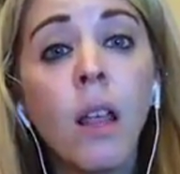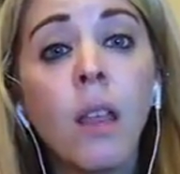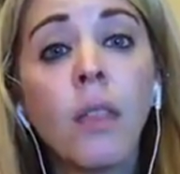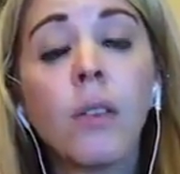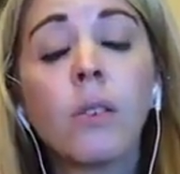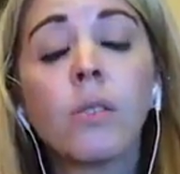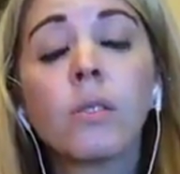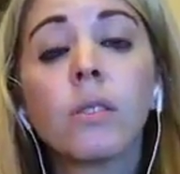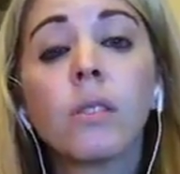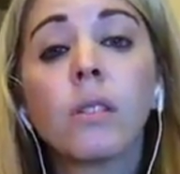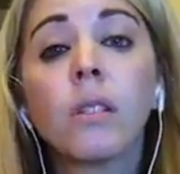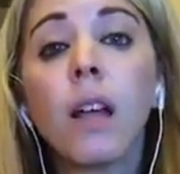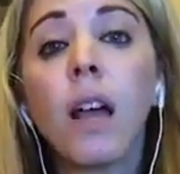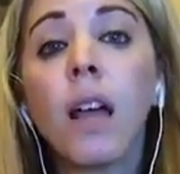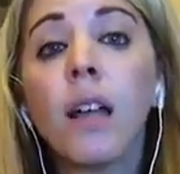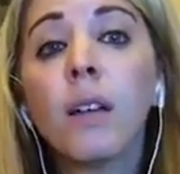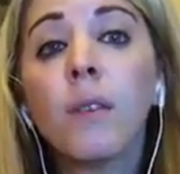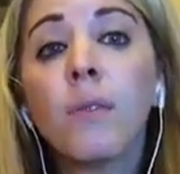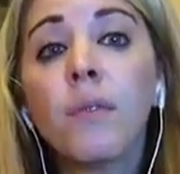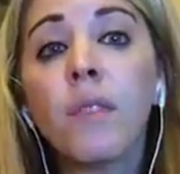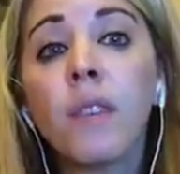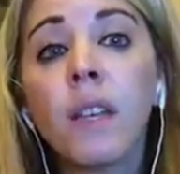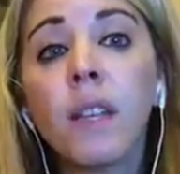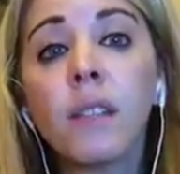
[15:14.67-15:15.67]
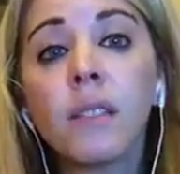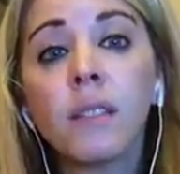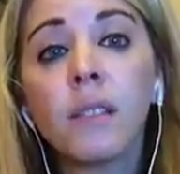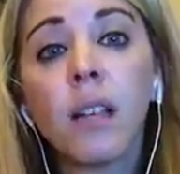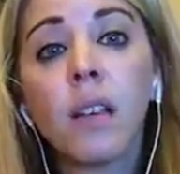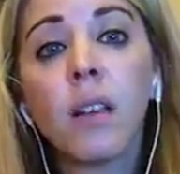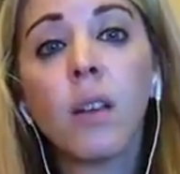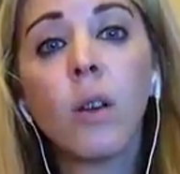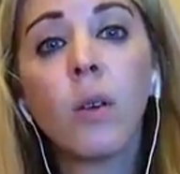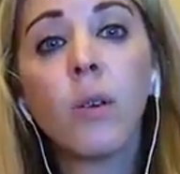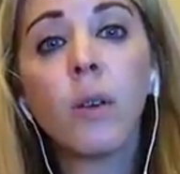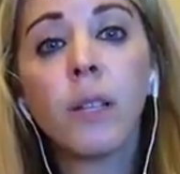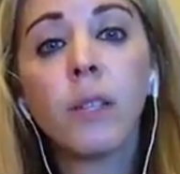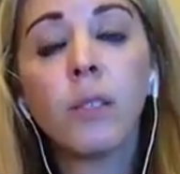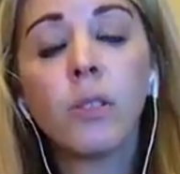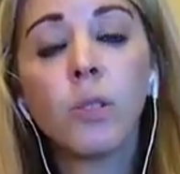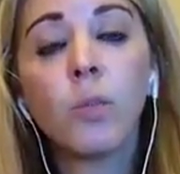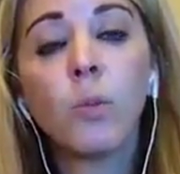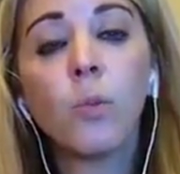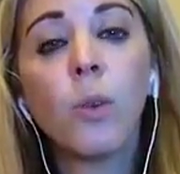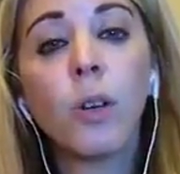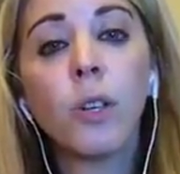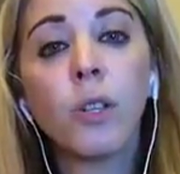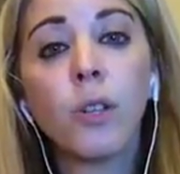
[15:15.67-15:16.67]
There's a lot of things that go
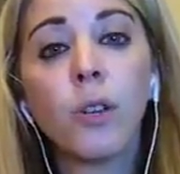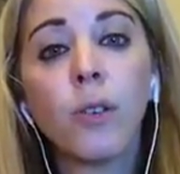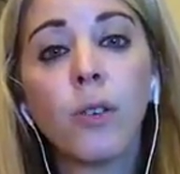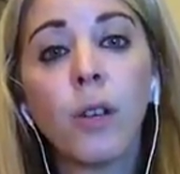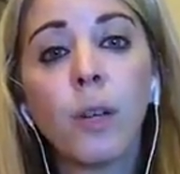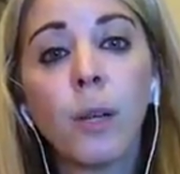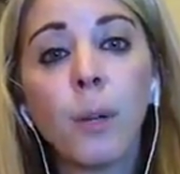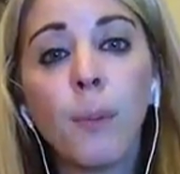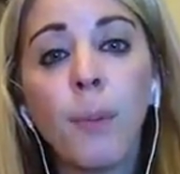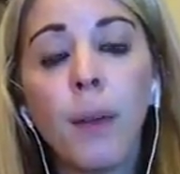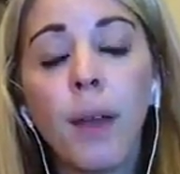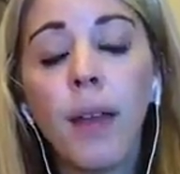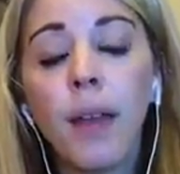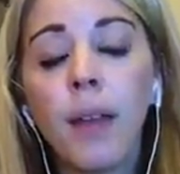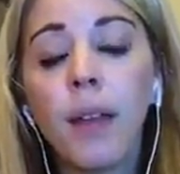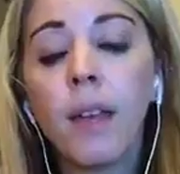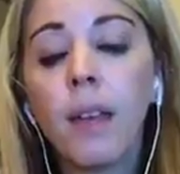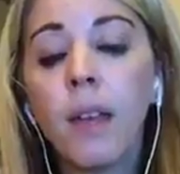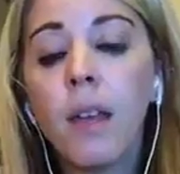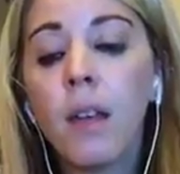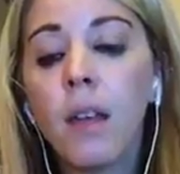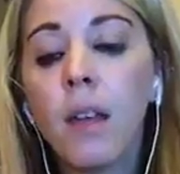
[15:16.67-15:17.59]
into what you're going to pay.